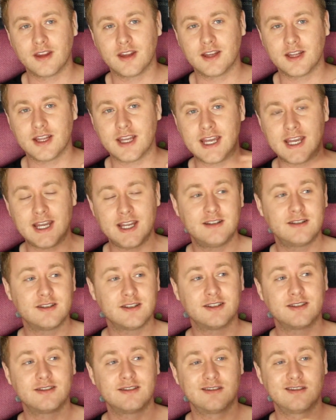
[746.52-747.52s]
he
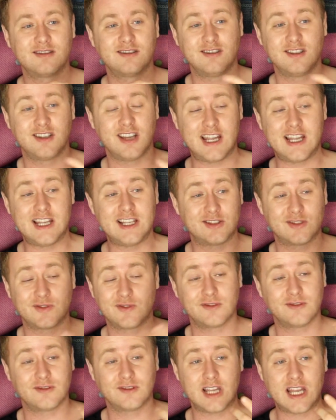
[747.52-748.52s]
just he's
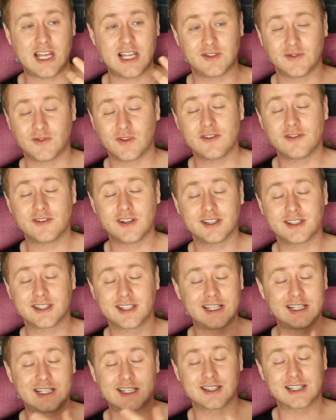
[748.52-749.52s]
he's frivolous and
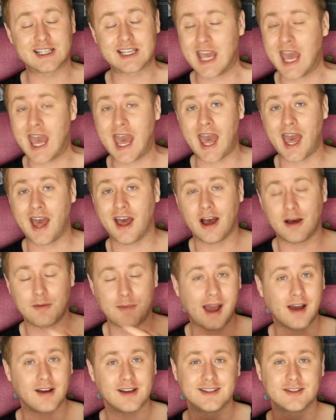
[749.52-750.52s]
he doesn't care
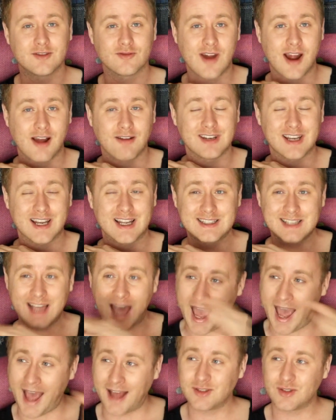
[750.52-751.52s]
about his surroundings
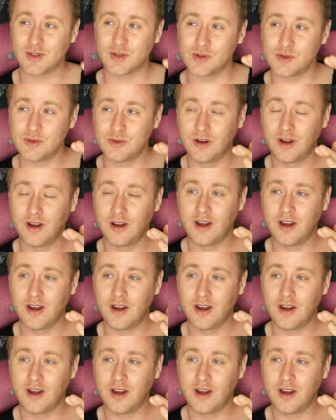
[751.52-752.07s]
at all.